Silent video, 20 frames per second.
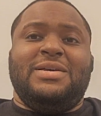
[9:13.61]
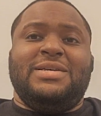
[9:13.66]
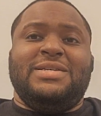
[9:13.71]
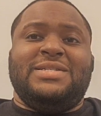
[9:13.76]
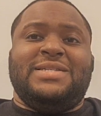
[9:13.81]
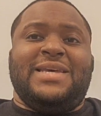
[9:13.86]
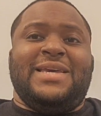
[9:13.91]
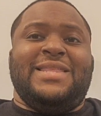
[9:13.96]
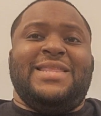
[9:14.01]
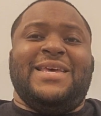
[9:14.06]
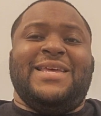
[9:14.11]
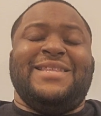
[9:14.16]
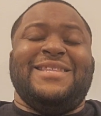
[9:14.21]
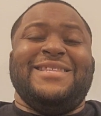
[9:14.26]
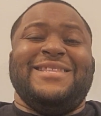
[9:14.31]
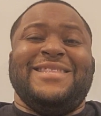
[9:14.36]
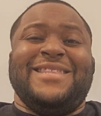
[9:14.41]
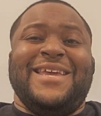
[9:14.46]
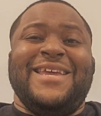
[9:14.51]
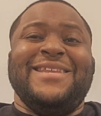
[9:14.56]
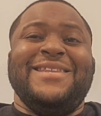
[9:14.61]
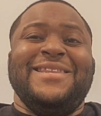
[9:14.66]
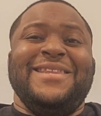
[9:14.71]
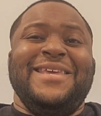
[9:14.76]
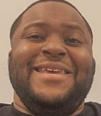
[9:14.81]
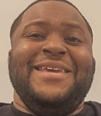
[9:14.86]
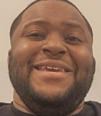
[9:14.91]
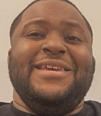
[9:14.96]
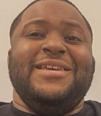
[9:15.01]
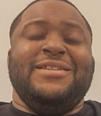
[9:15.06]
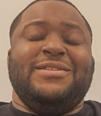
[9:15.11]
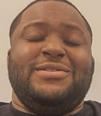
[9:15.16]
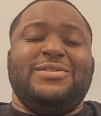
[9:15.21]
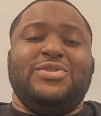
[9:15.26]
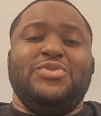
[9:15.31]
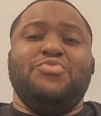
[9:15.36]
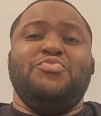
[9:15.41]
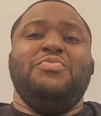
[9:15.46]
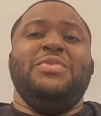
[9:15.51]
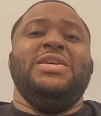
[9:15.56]
say that they need
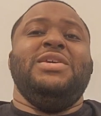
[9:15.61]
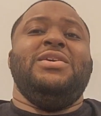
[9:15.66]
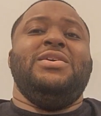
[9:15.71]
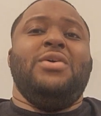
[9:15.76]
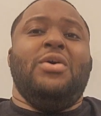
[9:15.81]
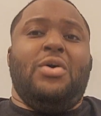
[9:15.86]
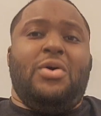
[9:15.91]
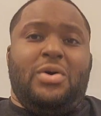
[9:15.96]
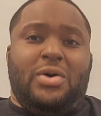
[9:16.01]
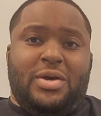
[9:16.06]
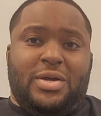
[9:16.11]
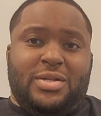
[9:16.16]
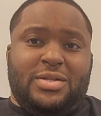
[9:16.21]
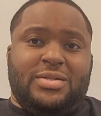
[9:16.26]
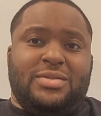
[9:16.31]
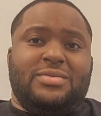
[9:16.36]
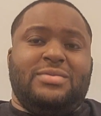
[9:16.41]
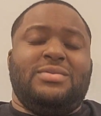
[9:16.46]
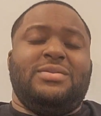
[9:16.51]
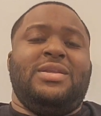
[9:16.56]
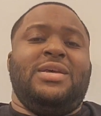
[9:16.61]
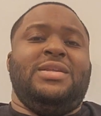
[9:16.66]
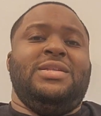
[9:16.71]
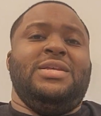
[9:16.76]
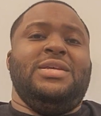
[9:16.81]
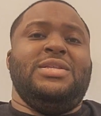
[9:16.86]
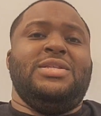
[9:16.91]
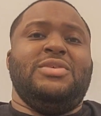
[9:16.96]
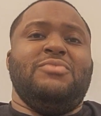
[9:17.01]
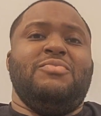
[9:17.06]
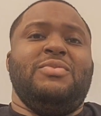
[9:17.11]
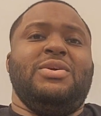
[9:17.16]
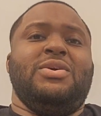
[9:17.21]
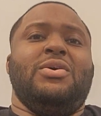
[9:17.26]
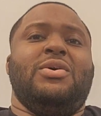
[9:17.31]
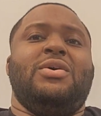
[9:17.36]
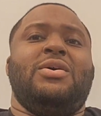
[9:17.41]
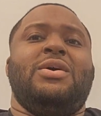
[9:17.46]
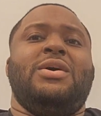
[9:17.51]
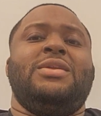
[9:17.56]
to be gone. They need to be
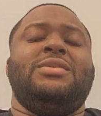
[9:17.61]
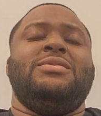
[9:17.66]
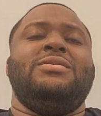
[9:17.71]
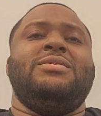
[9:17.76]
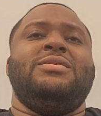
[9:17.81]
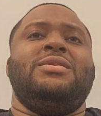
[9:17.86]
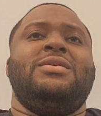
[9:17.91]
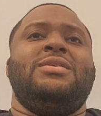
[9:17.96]
gone.